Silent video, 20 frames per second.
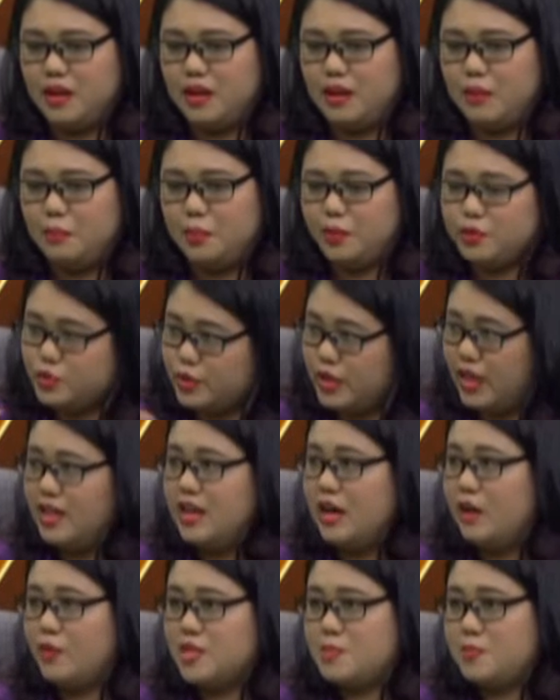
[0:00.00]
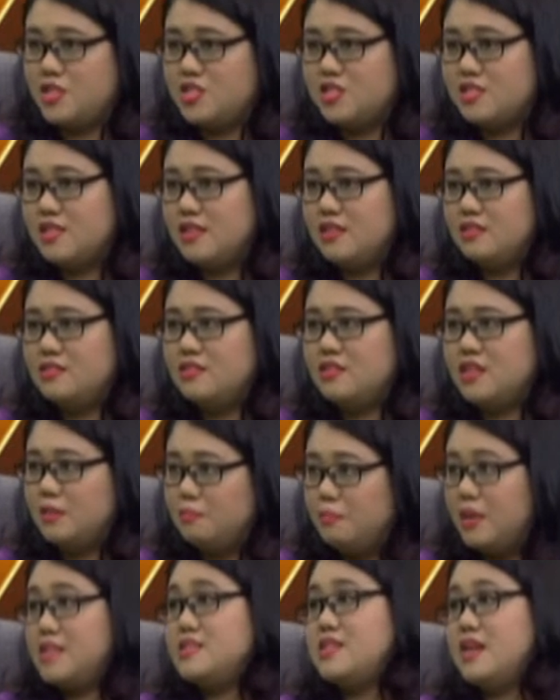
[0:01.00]
put together our special skills, it
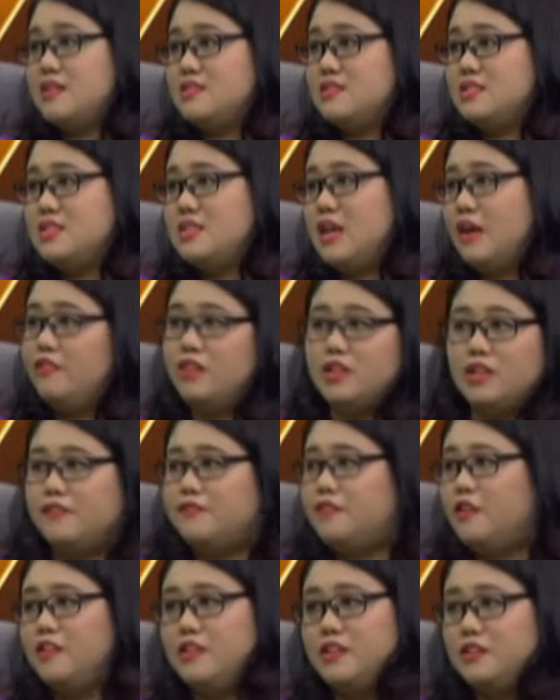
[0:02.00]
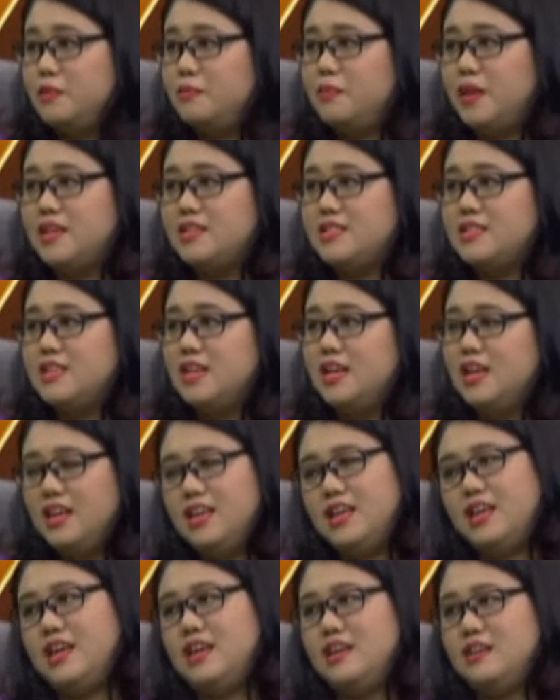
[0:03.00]
made sense. Everything fall into place.
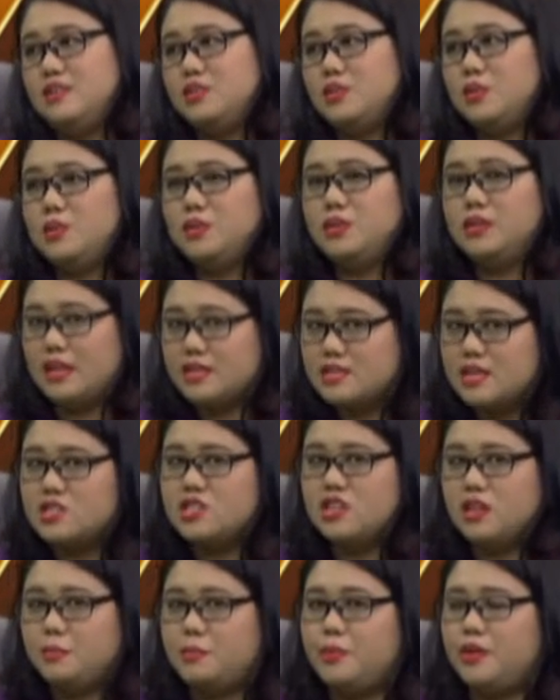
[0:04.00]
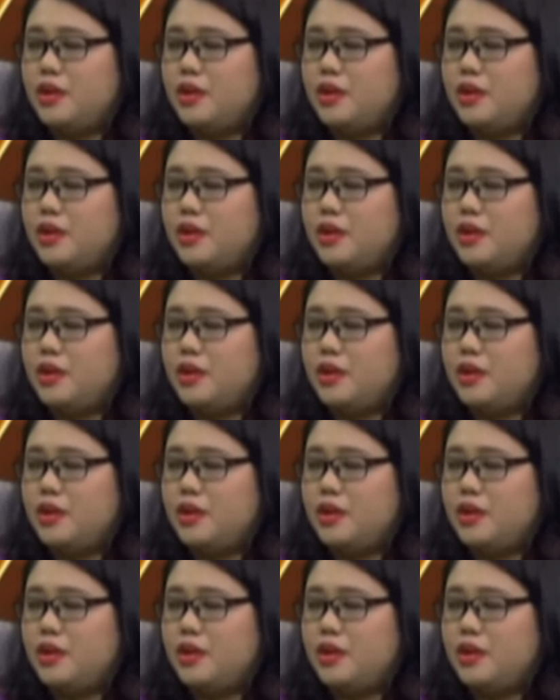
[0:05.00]
Yeah, so that's actually pretty